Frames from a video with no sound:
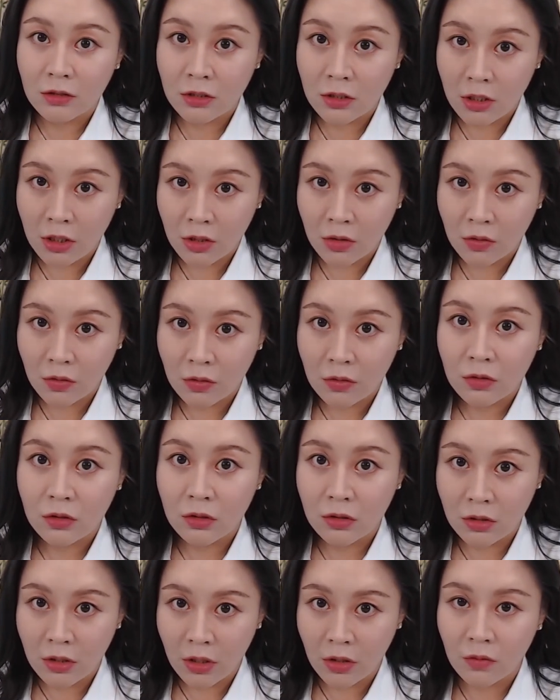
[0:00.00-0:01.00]

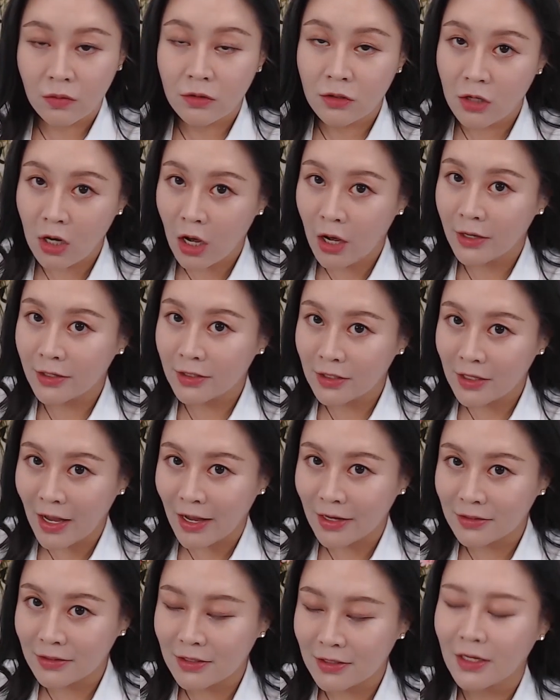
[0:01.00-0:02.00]
No, not
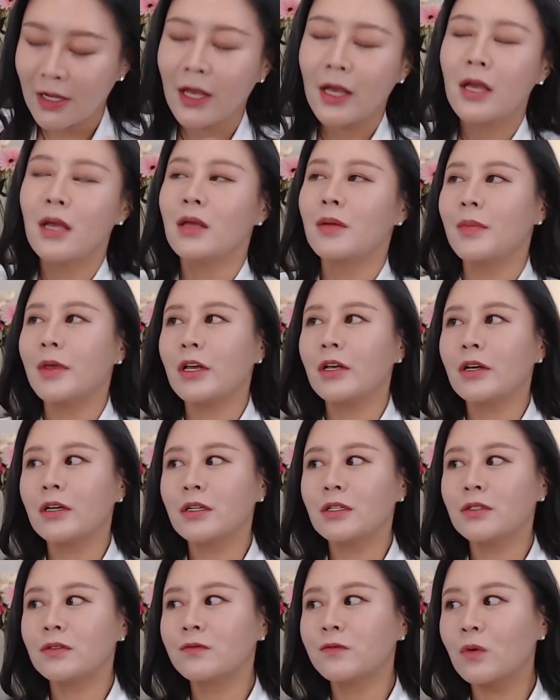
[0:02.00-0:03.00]
yet.
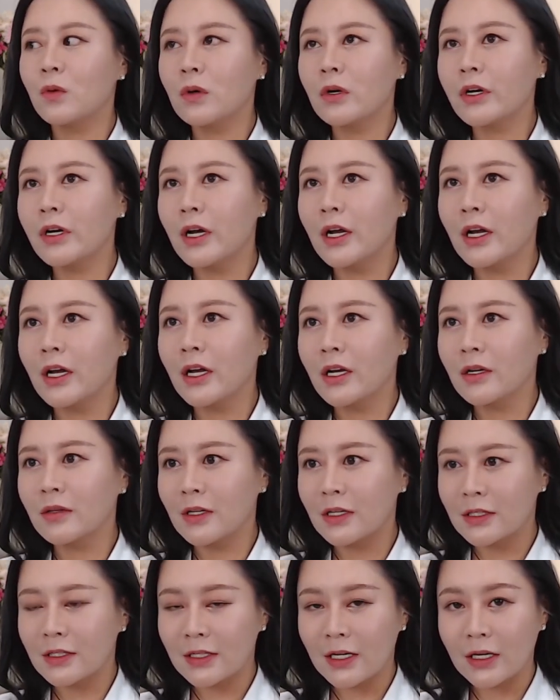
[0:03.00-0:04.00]
Because for,
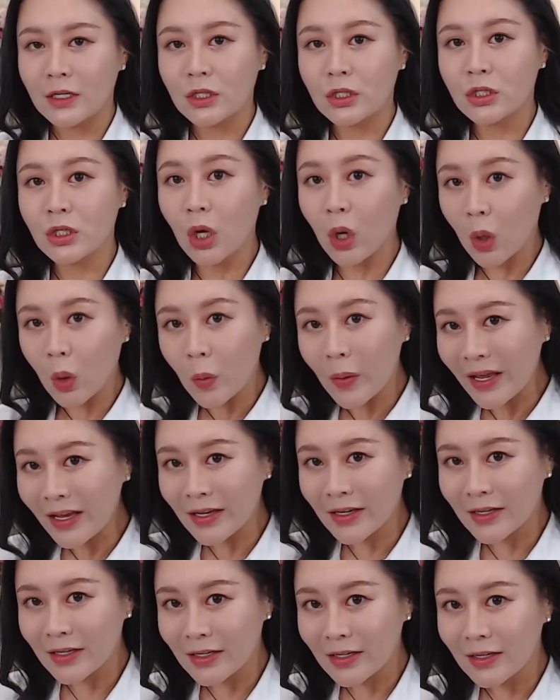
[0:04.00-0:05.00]
let's say,
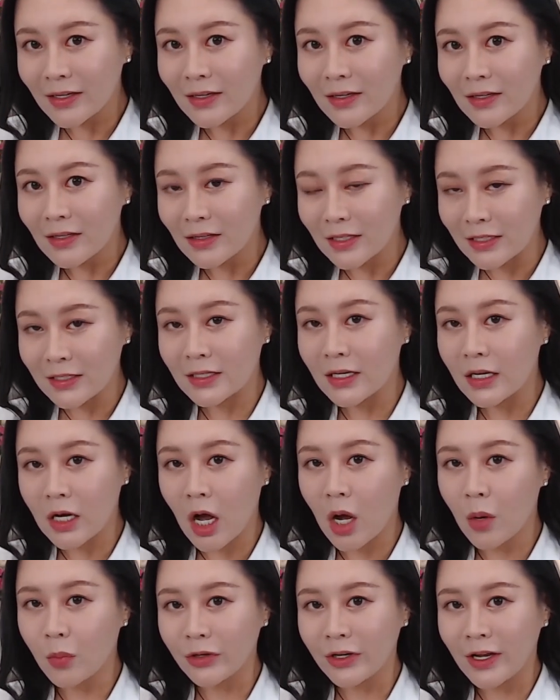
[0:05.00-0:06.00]
TOEIC, listening
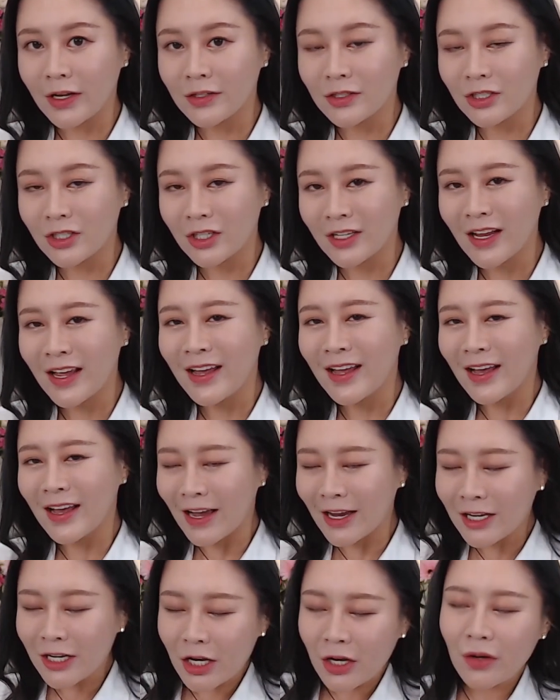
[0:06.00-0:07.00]
comprehension,
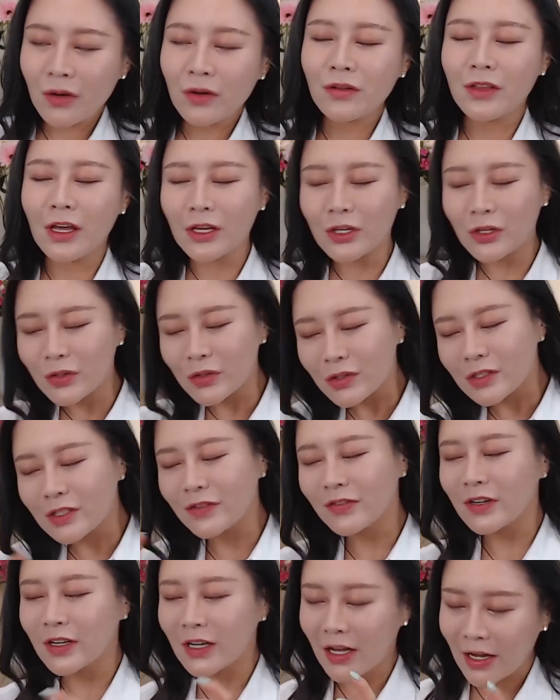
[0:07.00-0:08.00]
I know they use
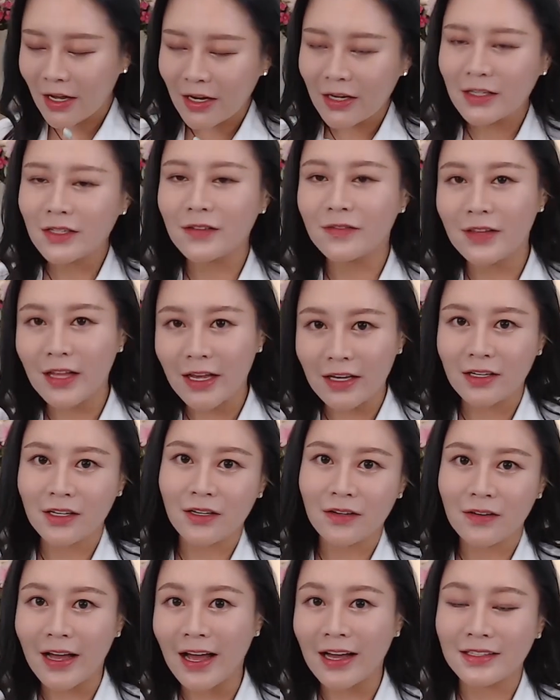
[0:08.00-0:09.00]
different kind of
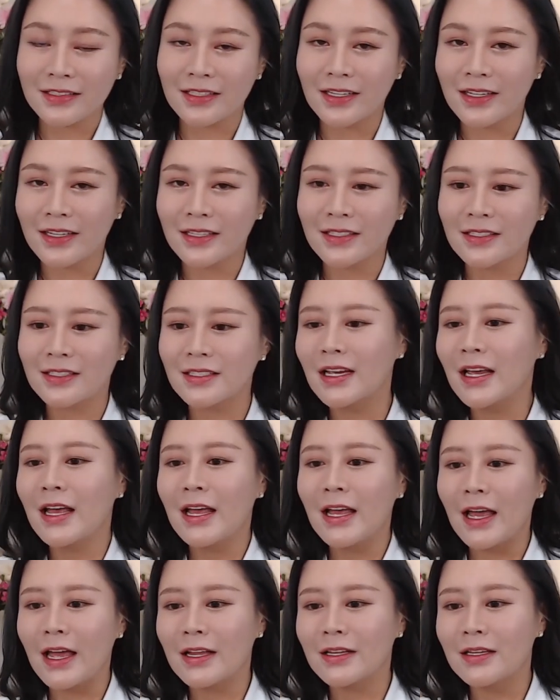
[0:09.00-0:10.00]
accents,
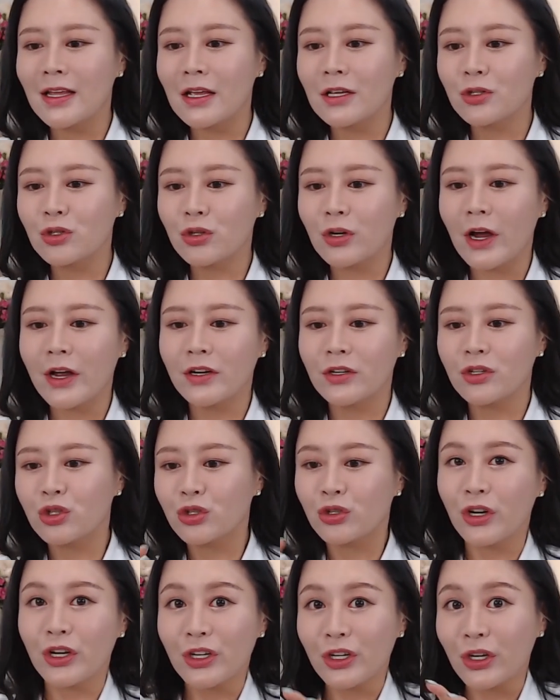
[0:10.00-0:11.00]
and they try to
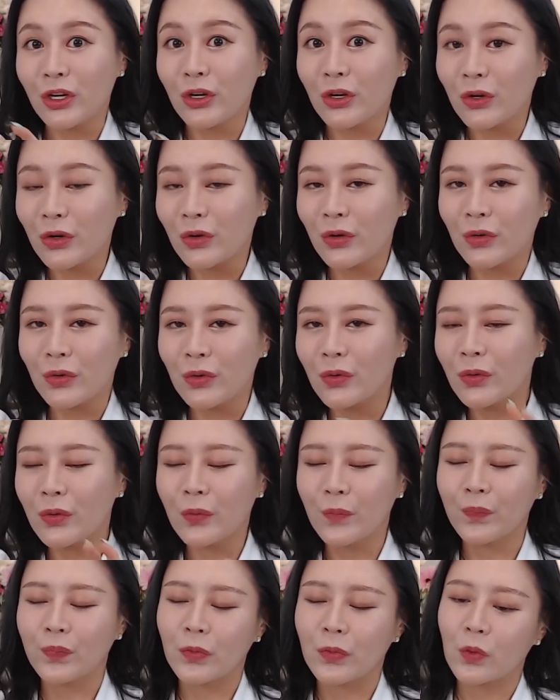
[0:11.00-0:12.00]
trick you
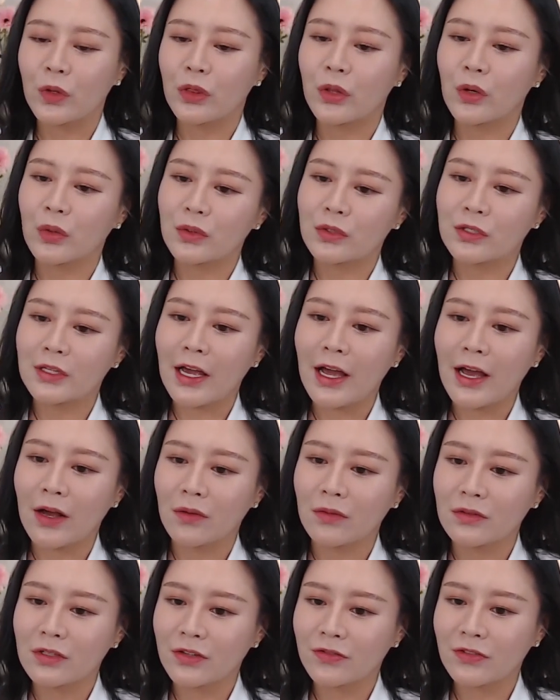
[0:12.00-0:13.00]
with those
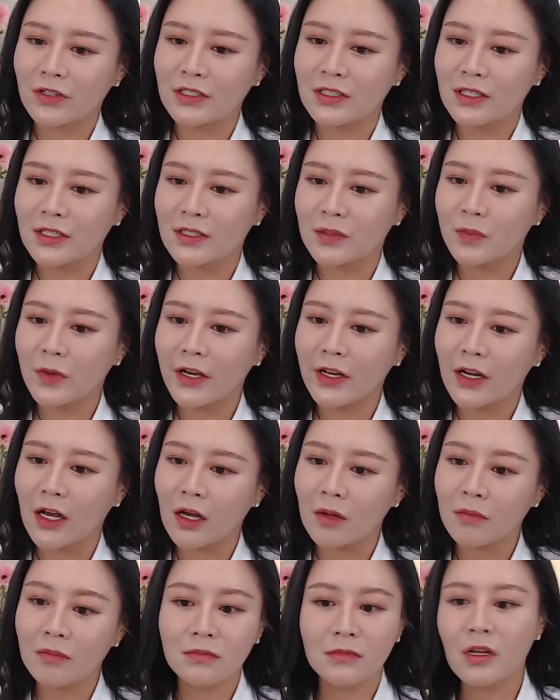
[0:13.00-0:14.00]
sound differences.
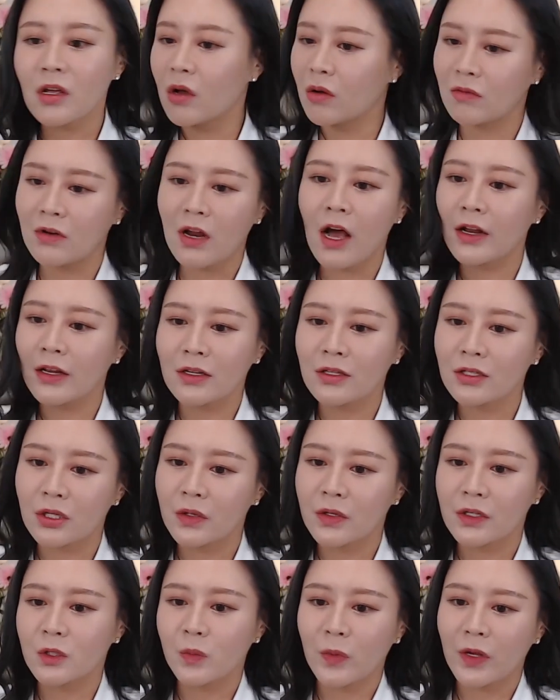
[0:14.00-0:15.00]
But no, not in
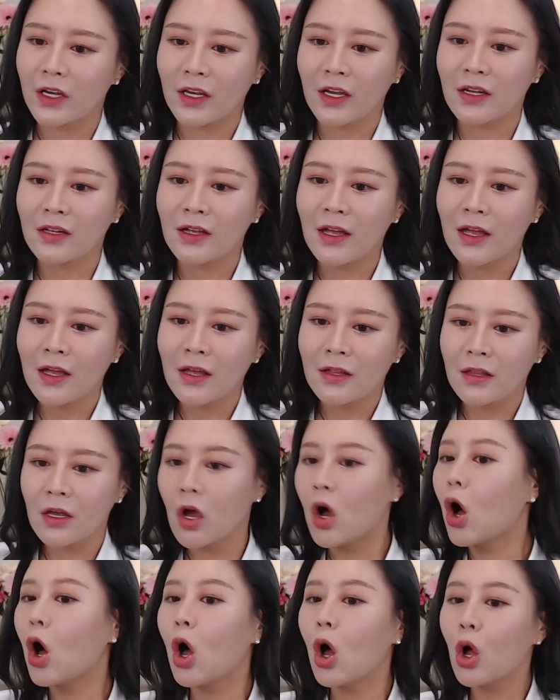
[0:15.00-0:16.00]
TOEIC speaking. They
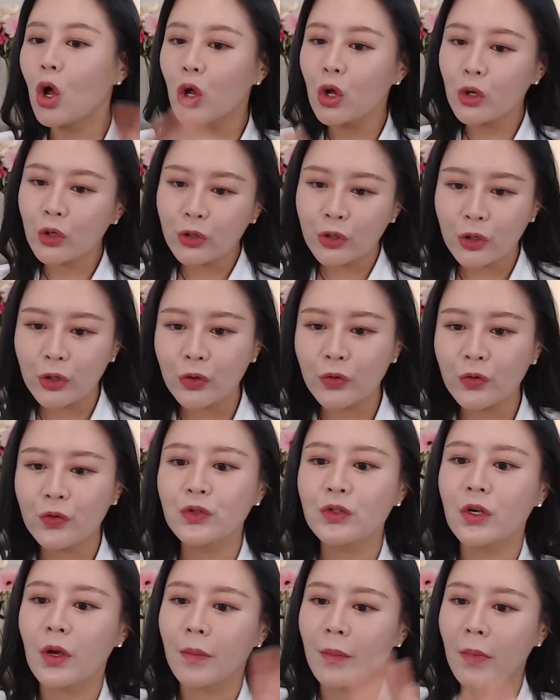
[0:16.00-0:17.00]
all
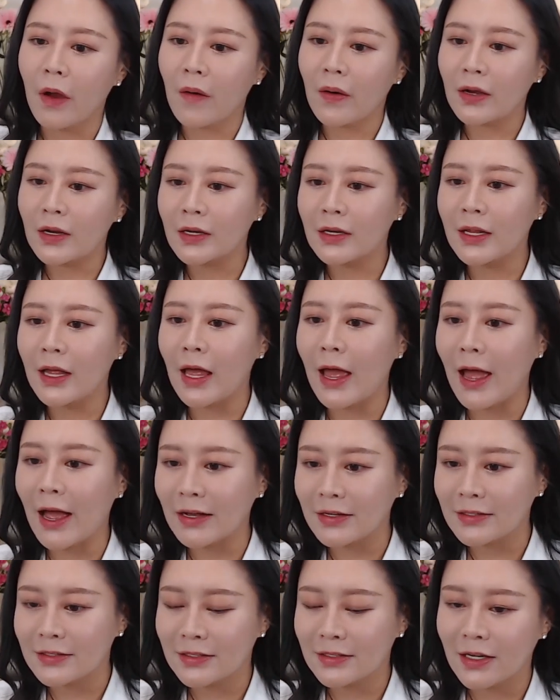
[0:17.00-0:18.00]
use American
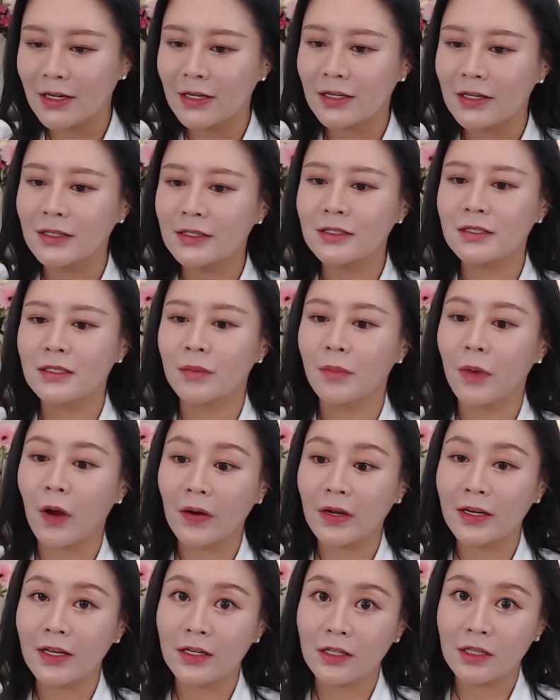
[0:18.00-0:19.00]
accent,
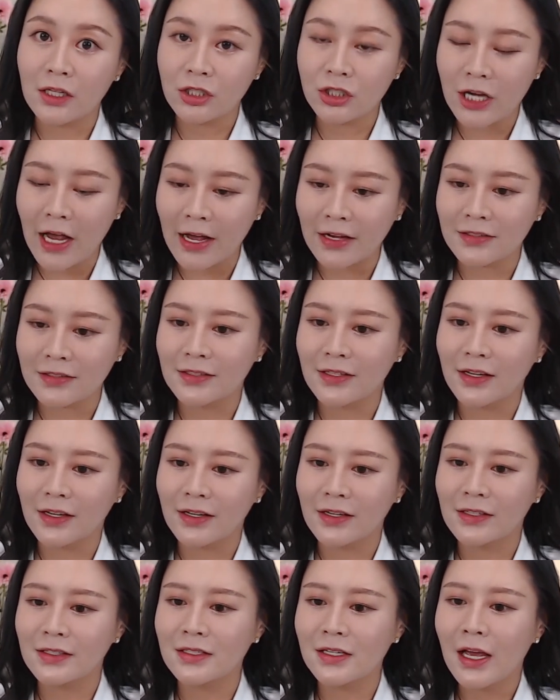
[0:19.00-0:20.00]
American English
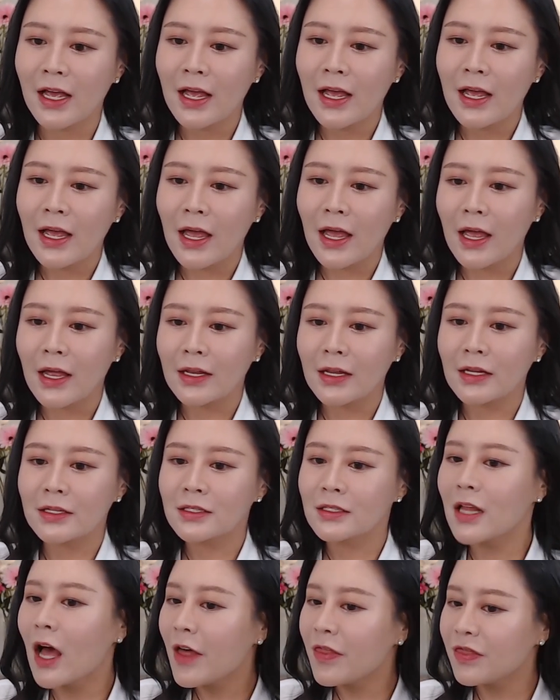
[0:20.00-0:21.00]
accent, and
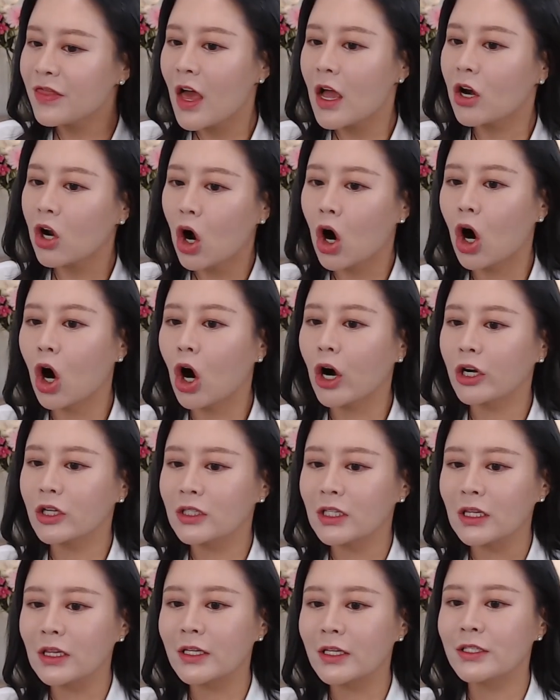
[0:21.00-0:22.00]
it's not that hard
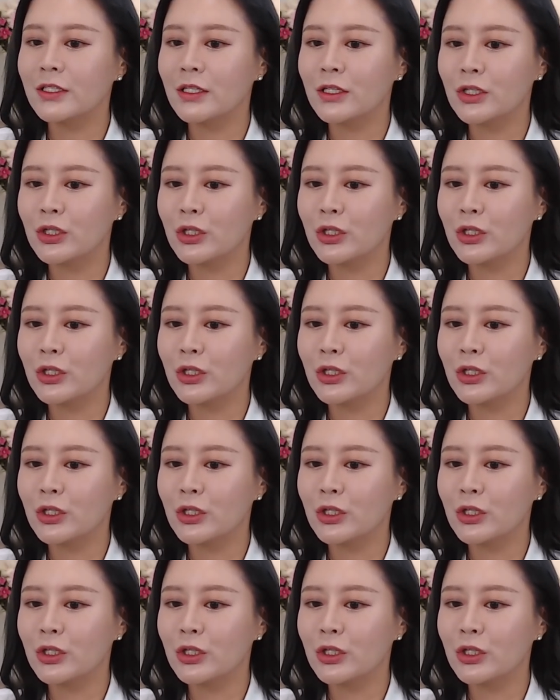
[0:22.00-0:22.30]
to listen